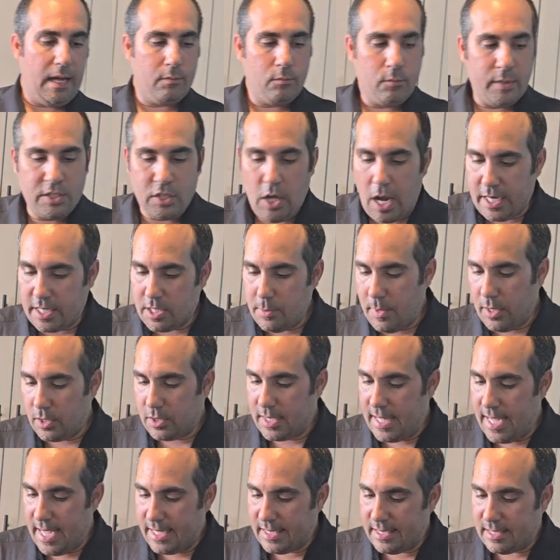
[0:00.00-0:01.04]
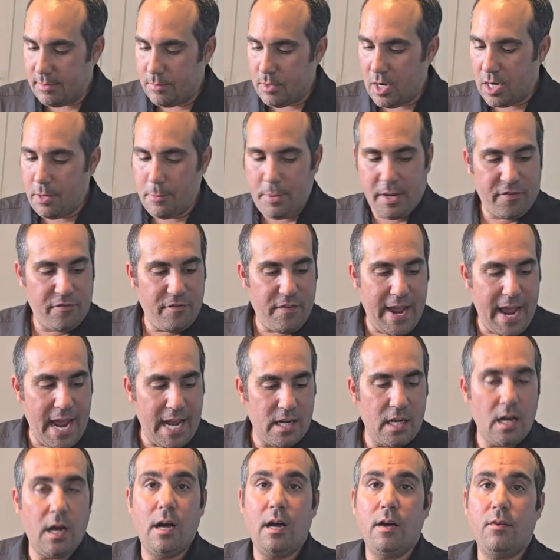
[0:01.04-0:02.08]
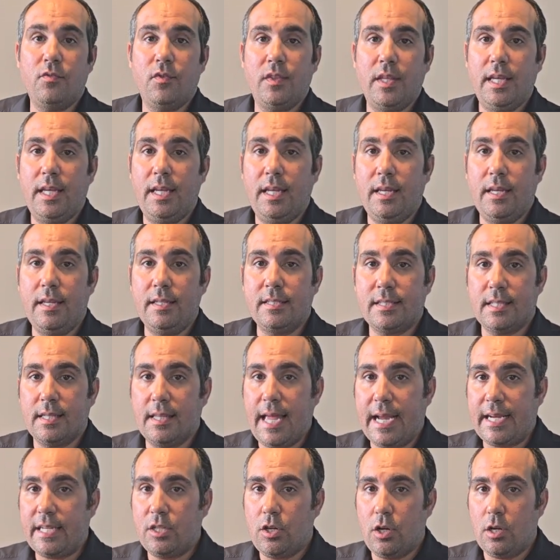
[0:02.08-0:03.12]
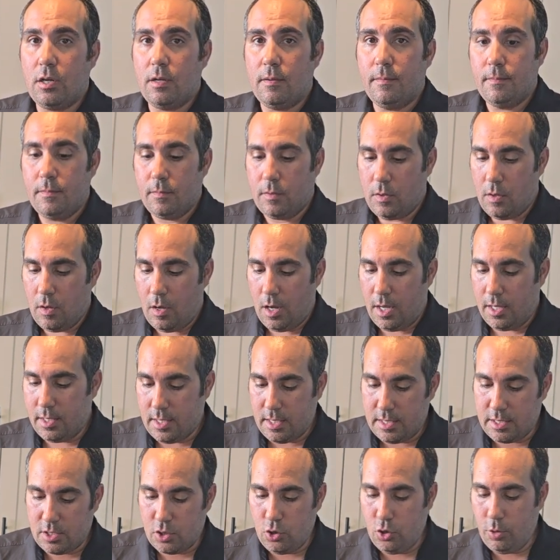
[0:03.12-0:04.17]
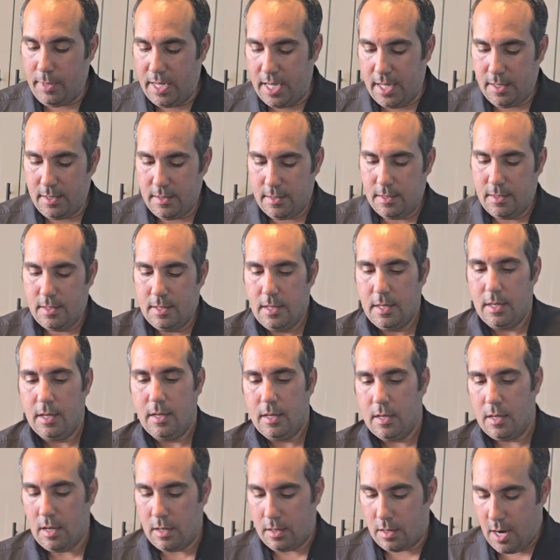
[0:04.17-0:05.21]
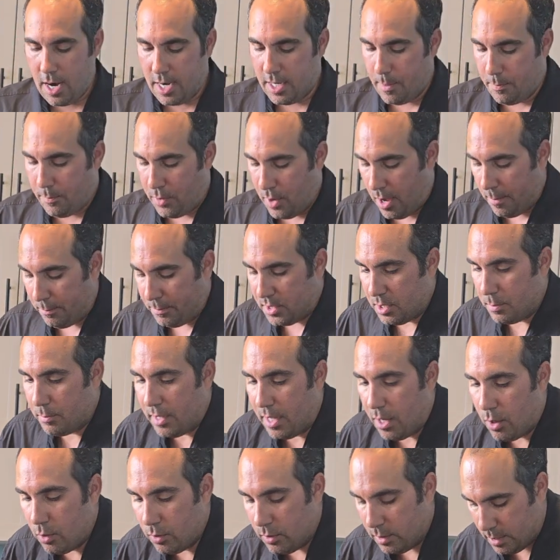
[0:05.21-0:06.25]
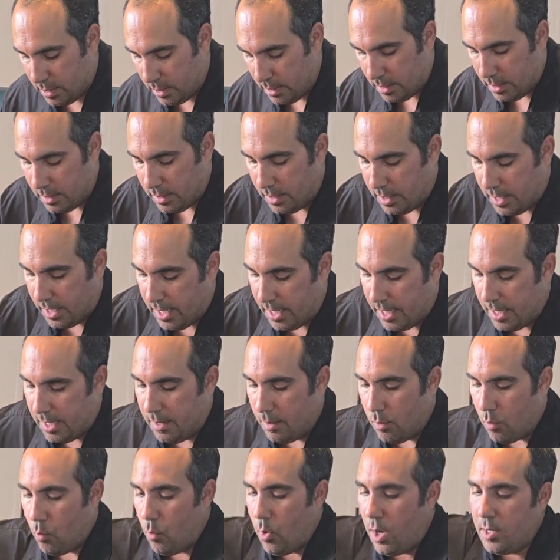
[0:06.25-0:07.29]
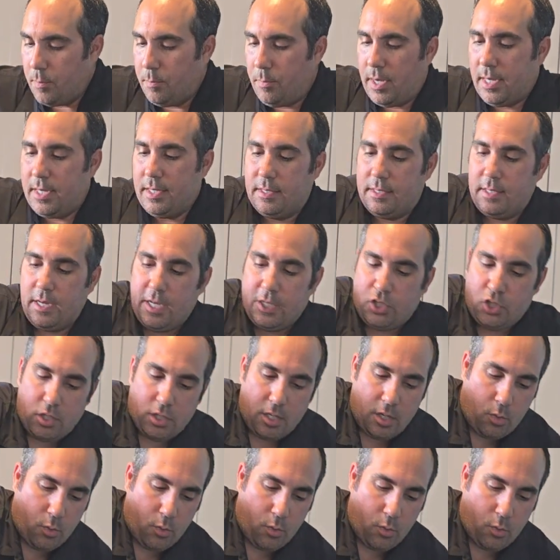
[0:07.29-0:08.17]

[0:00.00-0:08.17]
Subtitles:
We talked about this. I'm not a big fan of the selector on the Scuba. Kind of pumped about the one button touch.